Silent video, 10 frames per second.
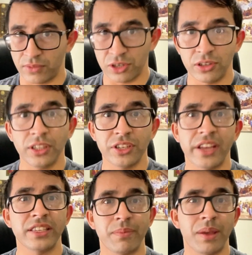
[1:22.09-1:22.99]
There's still a
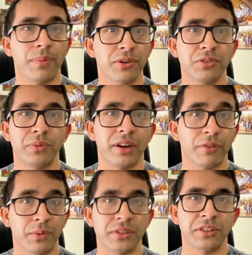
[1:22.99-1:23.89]
chance I may post one
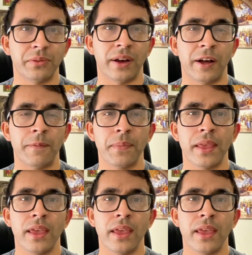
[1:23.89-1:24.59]
every once in a while.